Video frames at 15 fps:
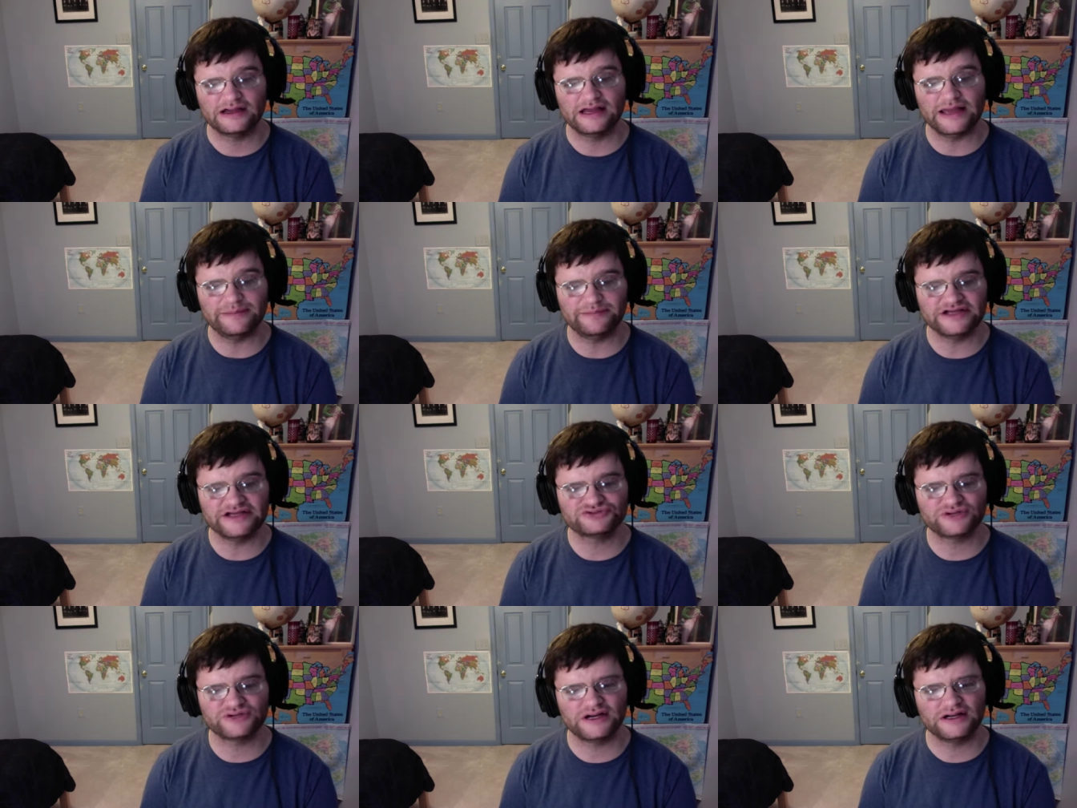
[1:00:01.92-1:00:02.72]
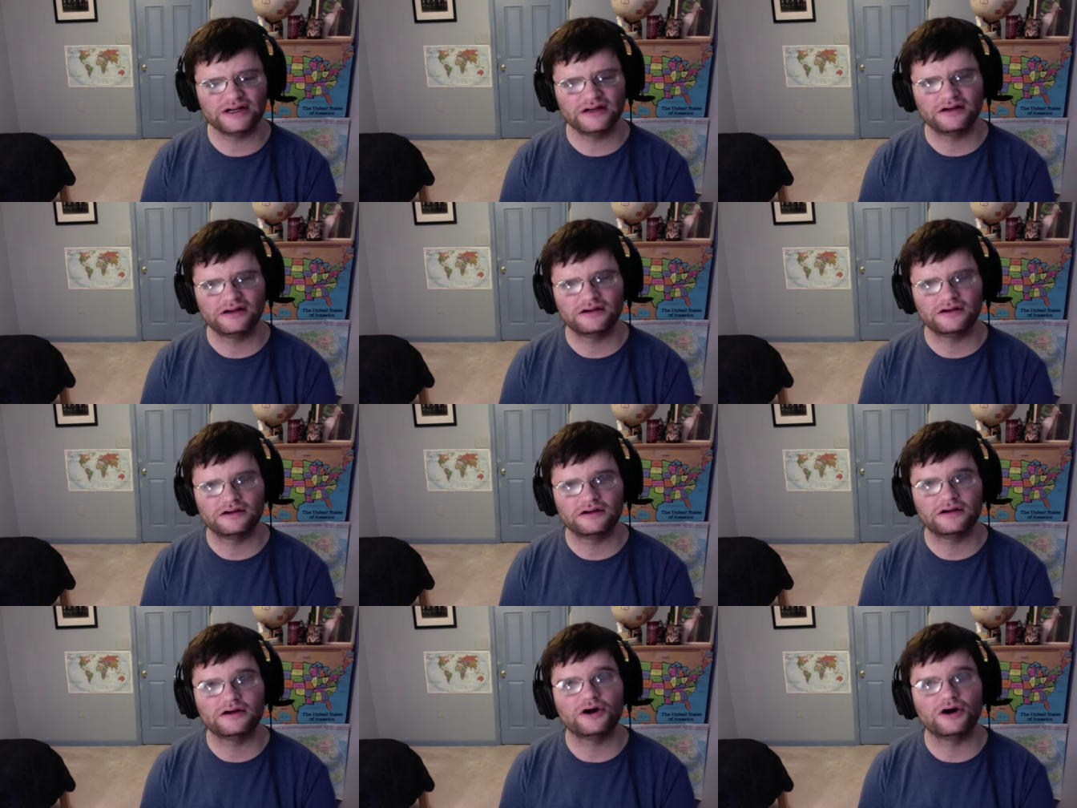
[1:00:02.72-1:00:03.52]
a patron
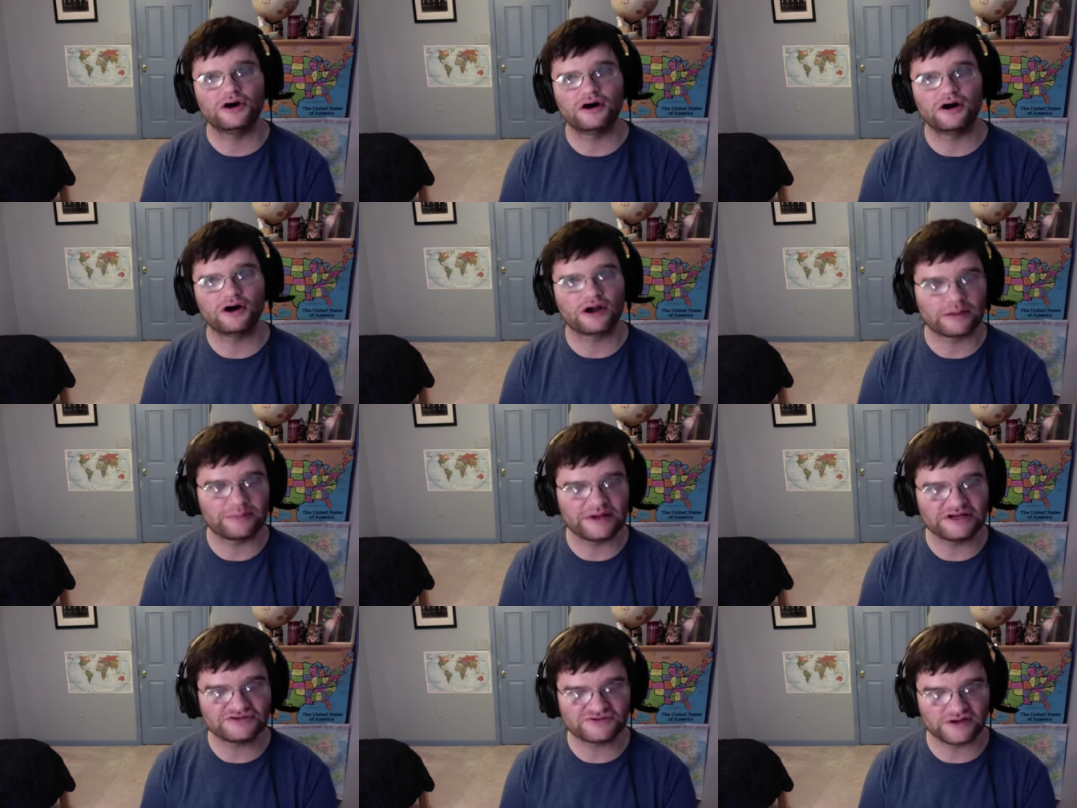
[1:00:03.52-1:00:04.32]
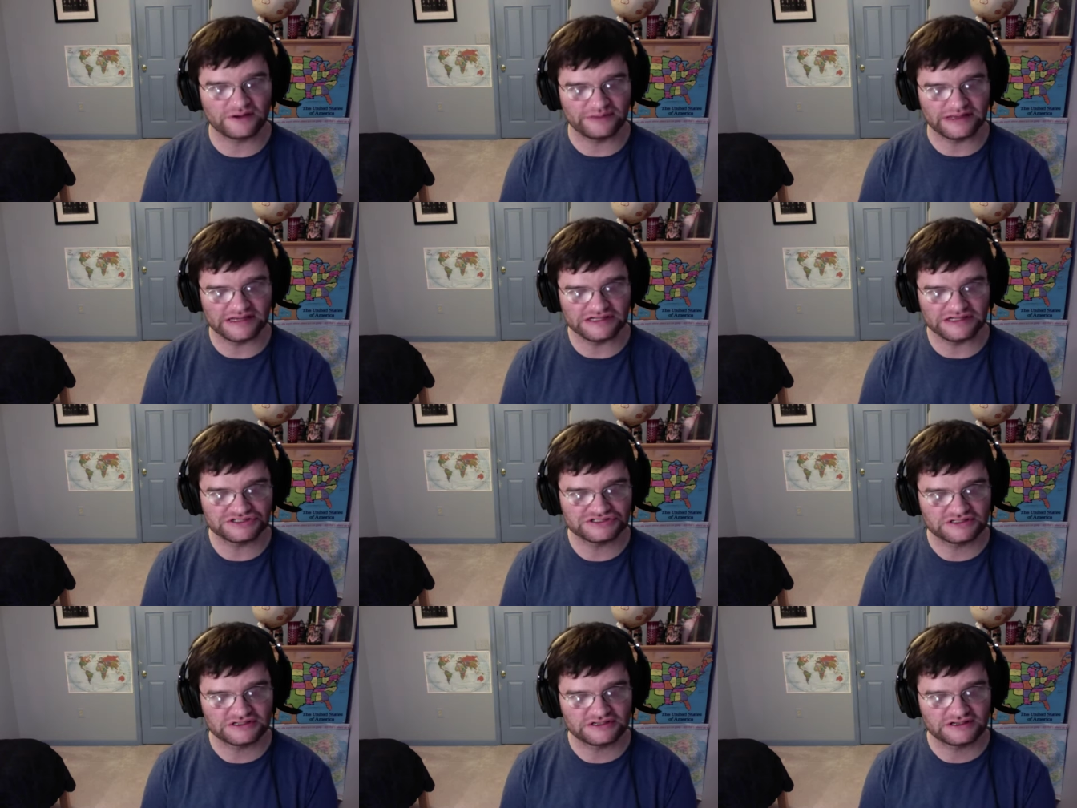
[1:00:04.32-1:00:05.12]
on our Patreon page.